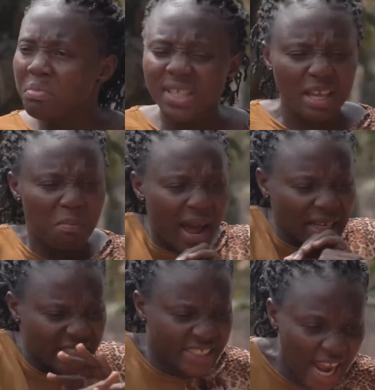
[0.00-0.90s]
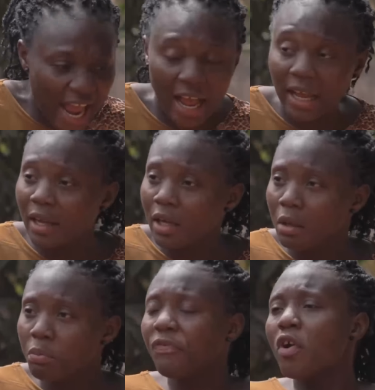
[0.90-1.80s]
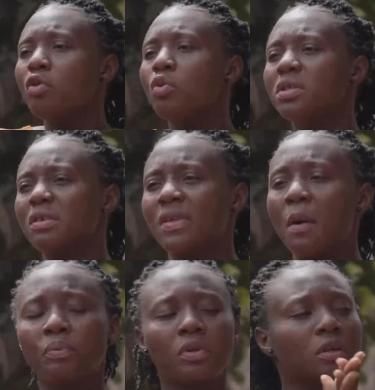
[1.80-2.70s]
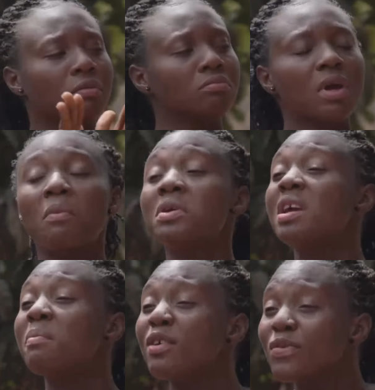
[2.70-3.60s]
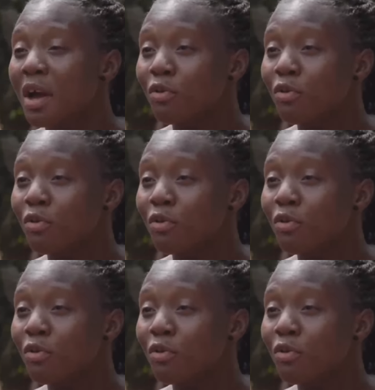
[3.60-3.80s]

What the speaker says: Meet a man, ja! Before you know what is happening, I'm in a man's